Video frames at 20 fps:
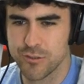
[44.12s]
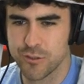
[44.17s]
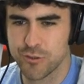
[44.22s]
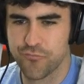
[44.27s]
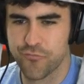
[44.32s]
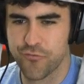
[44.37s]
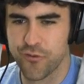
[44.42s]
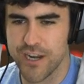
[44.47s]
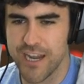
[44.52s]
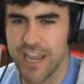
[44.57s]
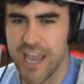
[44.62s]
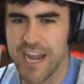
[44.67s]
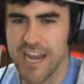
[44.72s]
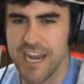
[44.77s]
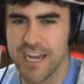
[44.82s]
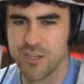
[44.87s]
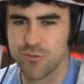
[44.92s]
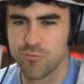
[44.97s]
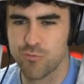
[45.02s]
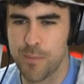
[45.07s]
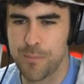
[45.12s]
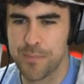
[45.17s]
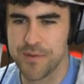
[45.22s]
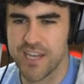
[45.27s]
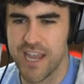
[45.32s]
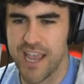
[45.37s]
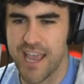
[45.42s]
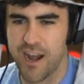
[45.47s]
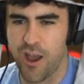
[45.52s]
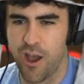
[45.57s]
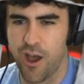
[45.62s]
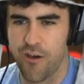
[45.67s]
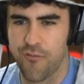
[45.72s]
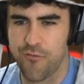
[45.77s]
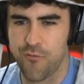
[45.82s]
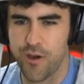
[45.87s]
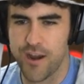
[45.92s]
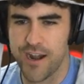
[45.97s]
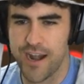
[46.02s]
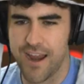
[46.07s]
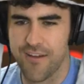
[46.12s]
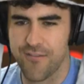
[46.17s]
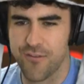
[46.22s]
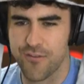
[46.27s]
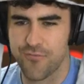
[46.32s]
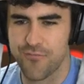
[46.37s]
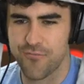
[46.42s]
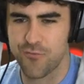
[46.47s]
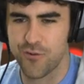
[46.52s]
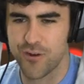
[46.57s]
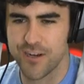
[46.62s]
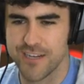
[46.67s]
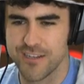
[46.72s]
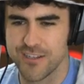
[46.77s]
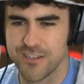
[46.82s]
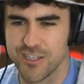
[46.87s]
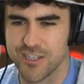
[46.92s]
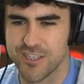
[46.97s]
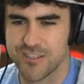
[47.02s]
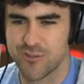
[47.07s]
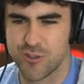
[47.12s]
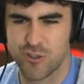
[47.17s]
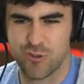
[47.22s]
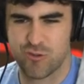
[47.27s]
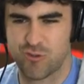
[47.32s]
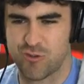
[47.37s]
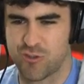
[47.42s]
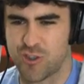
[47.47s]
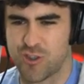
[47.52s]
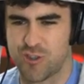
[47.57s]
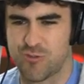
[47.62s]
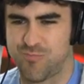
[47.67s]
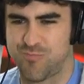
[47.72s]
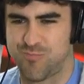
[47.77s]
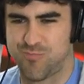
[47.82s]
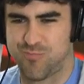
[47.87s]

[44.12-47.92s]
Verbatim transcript: Forget it. Just rip his head off. Whatever. Freaking just... just.